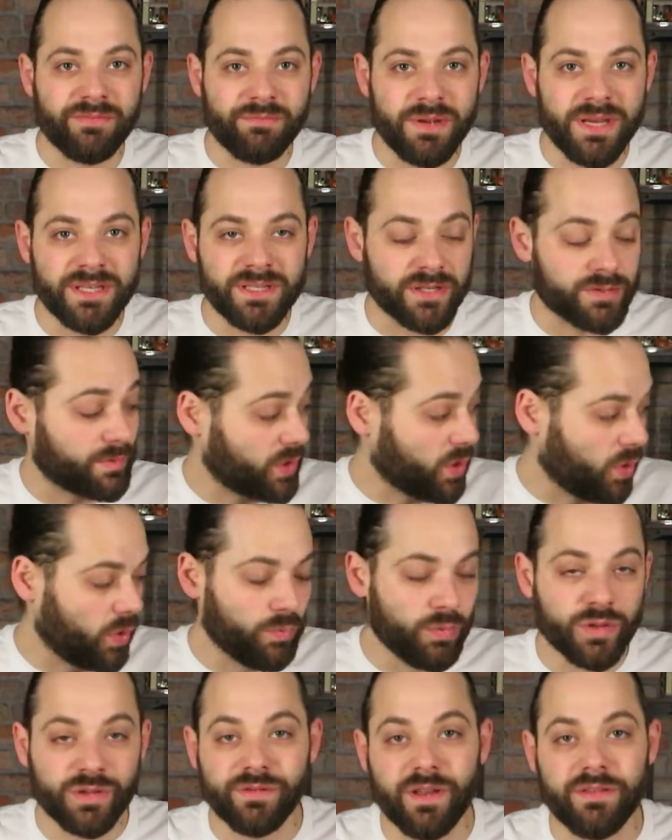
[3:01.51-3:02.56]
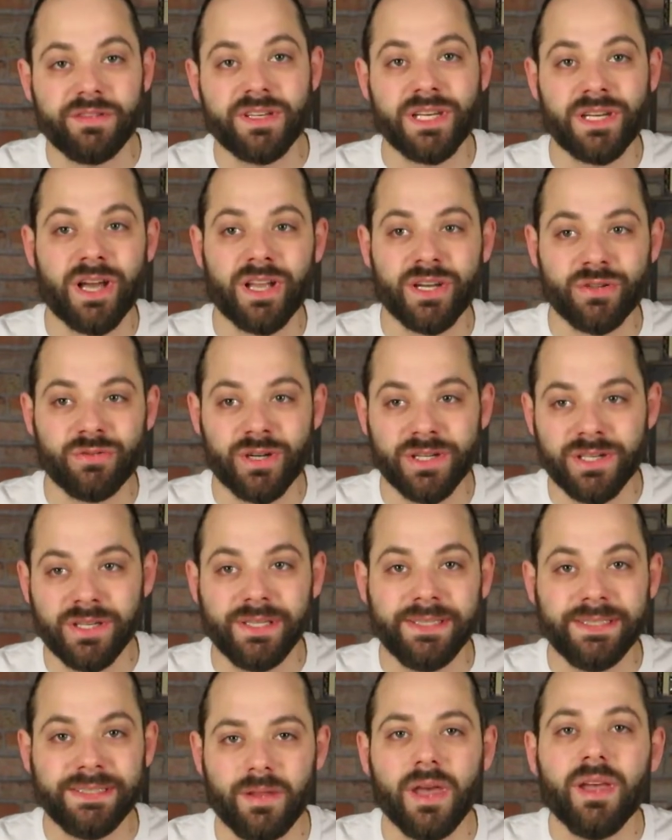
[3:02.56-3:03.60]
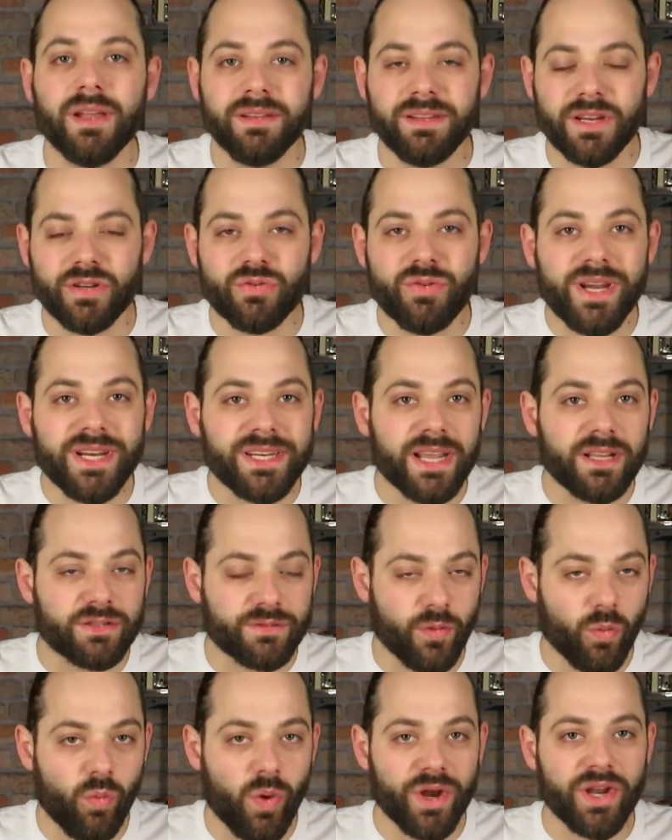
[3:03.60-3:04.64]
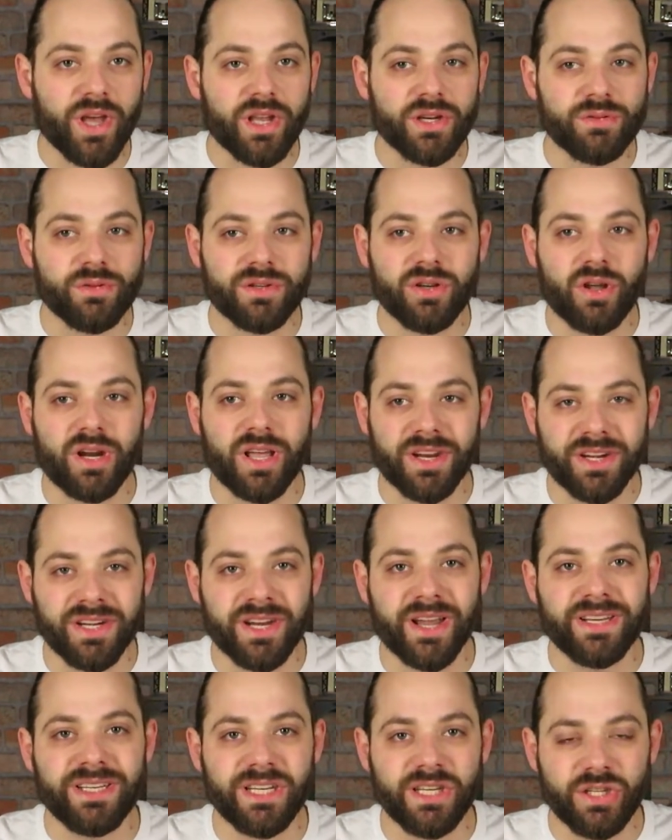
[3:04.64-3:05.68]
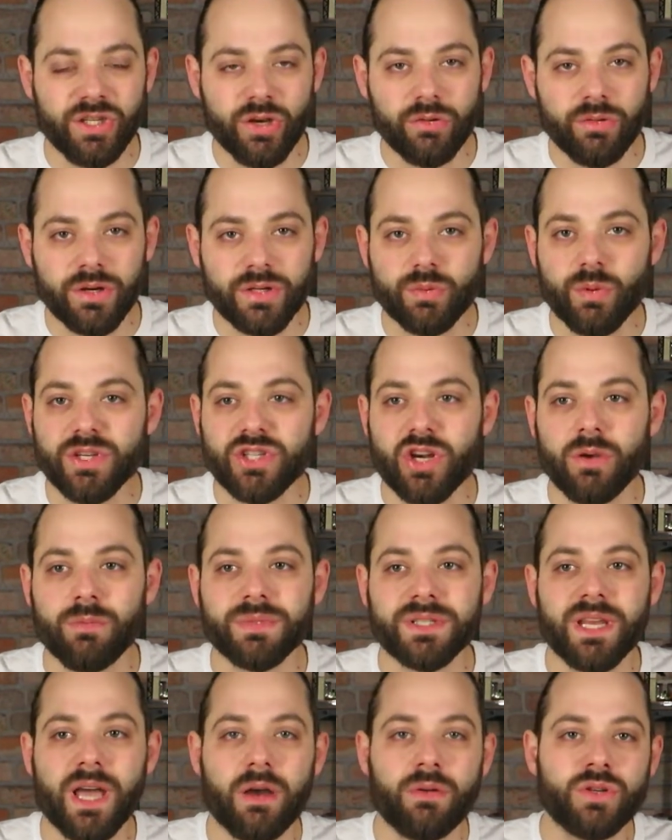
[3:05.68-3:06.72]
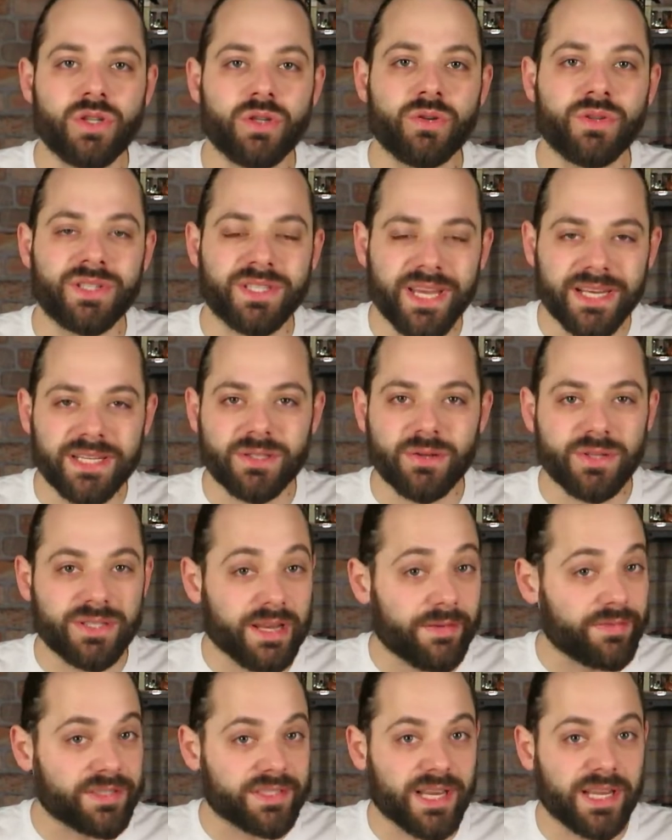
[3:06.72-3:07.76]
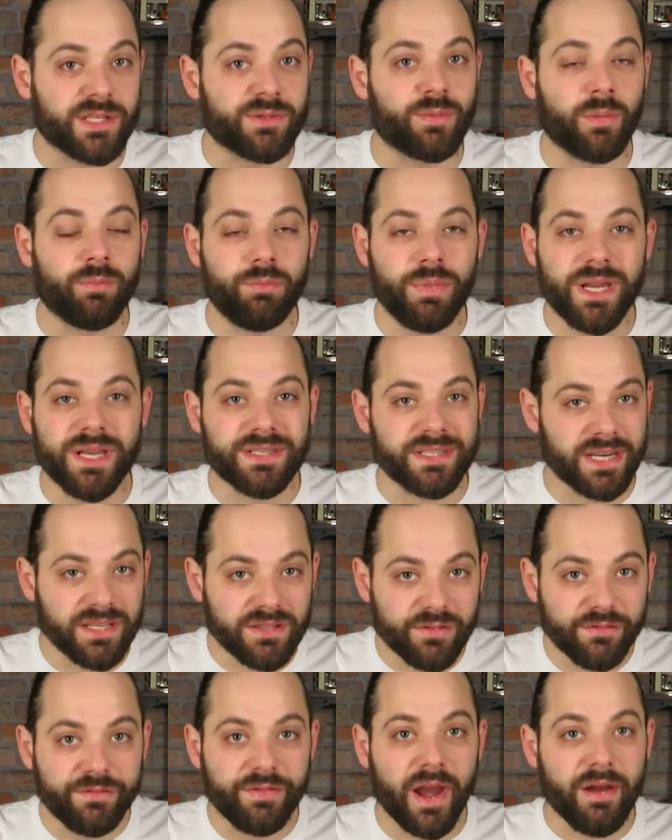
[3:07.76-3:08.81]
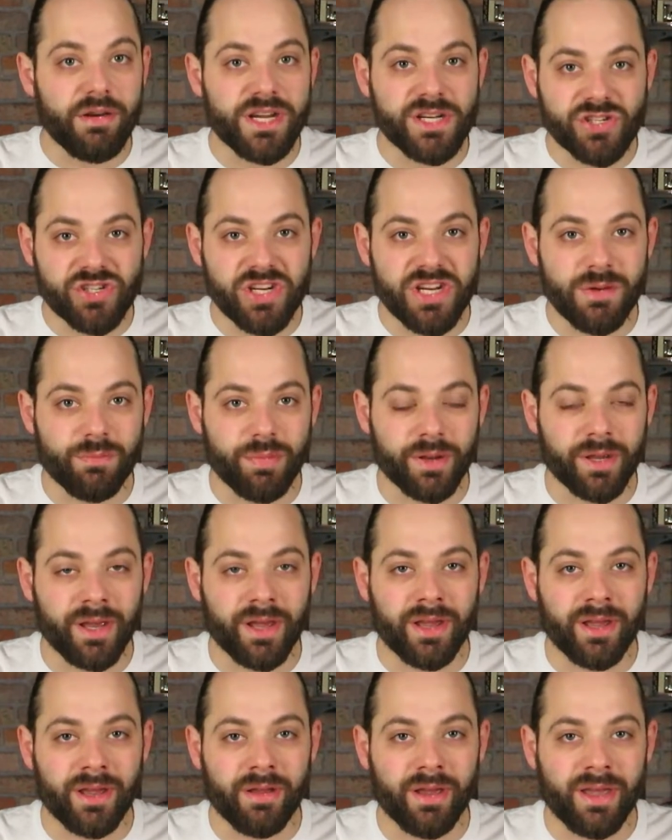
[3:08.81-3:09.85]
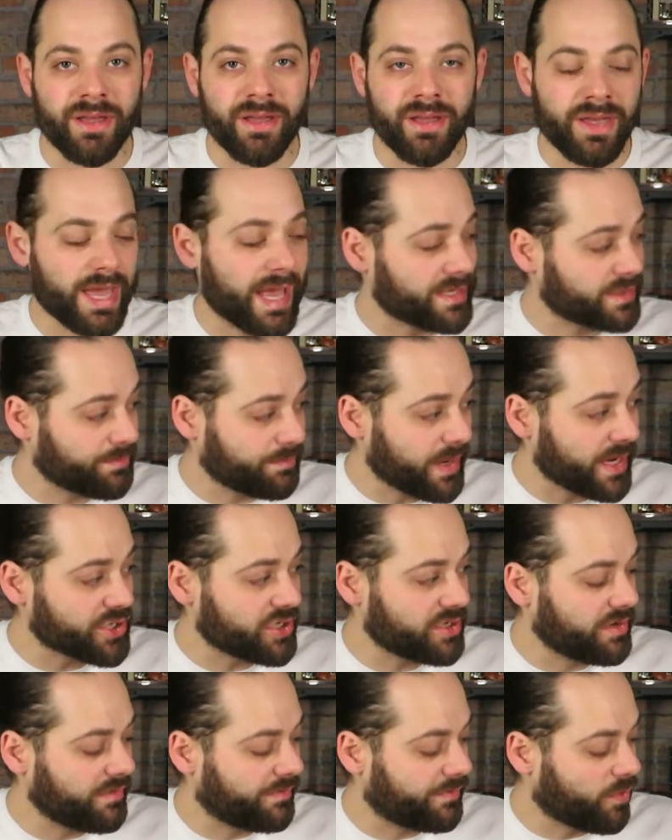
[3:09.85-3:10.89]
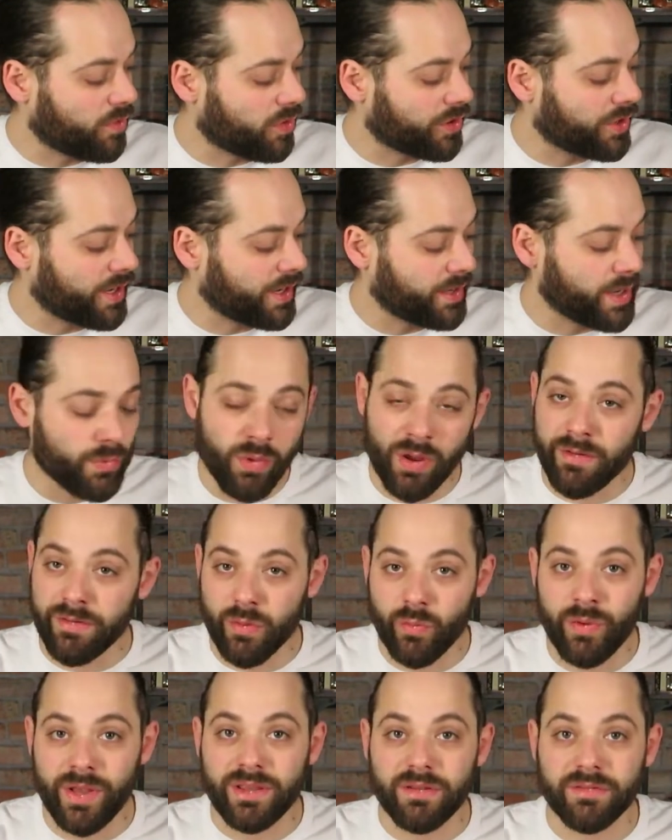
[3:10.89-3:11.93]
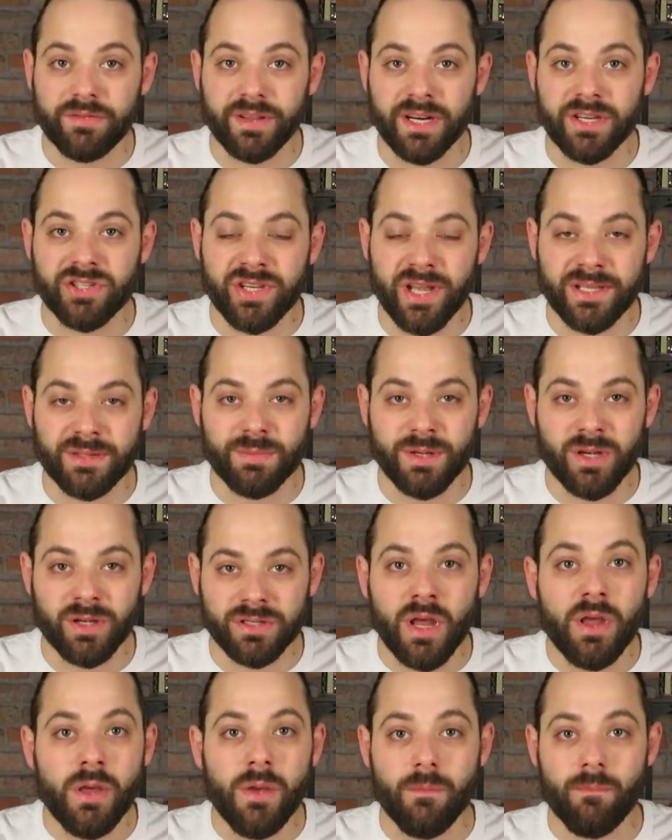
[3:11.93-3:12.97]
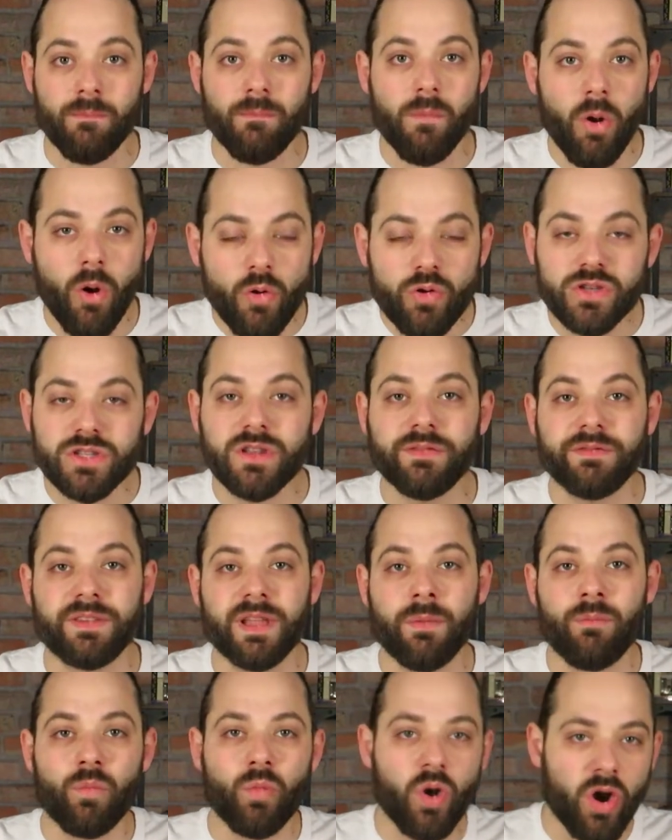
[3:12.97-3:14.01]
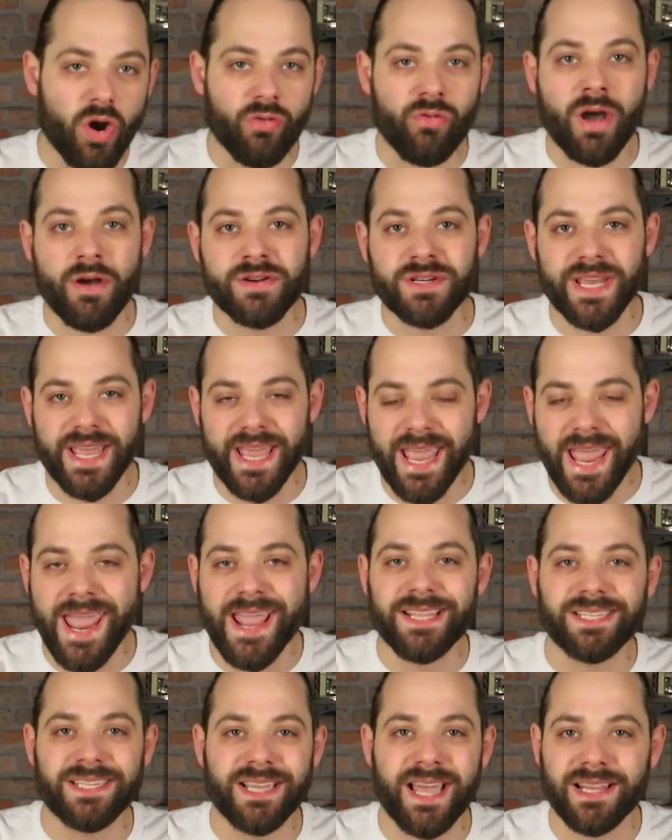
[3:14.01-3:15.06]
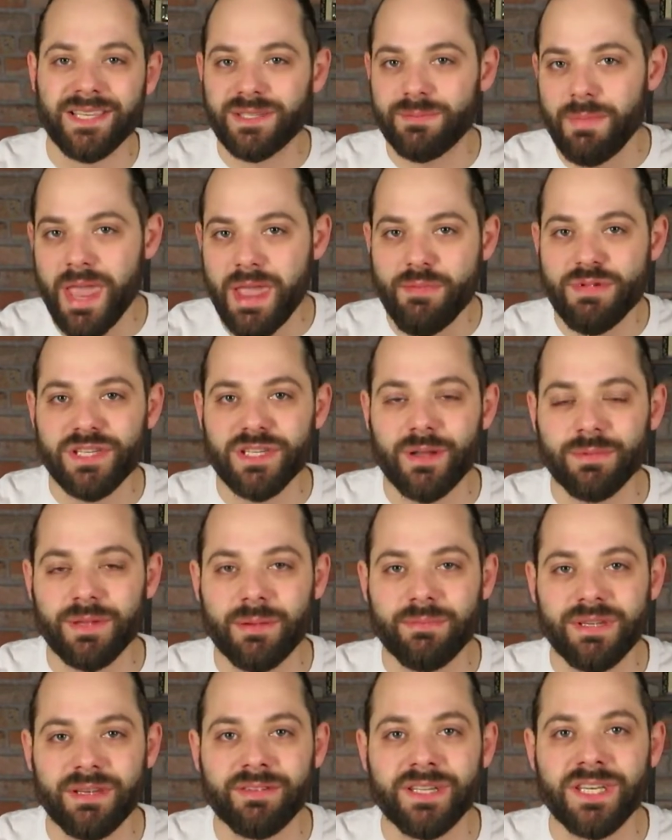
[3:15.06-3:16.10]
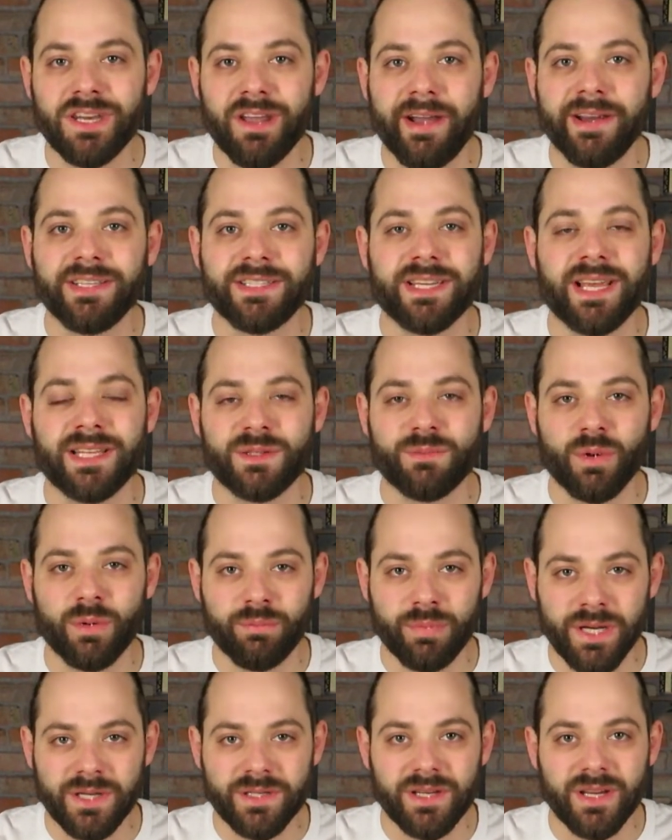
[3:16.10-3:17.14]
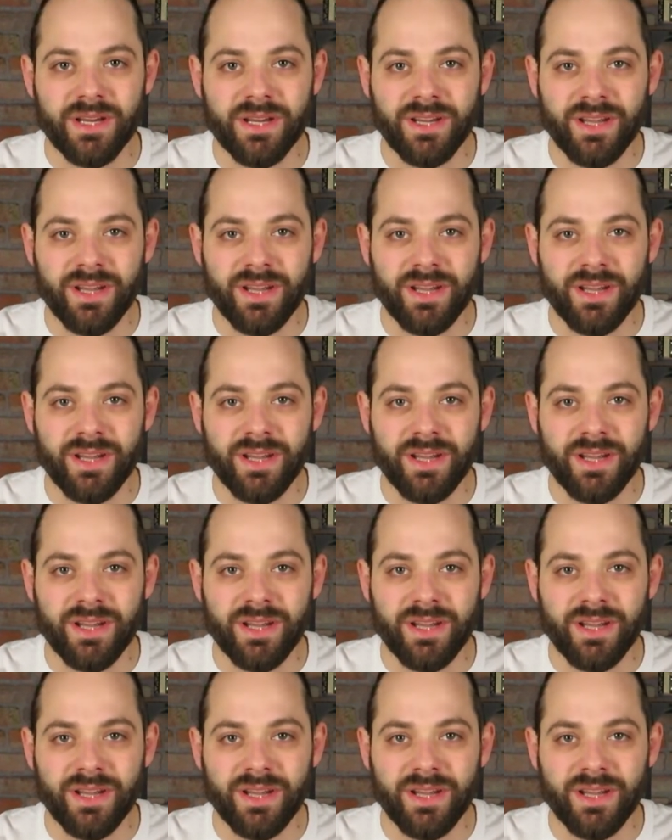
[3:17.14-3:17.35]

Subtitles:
of pieces with almost 1500. This retails for €100.90, which comes down to 6 to 7 cents per piece. That is very cheap, especially for one of the Winter Village sets, because most of them were around the 8 cents, maybe sometimes even 9 cents per piece.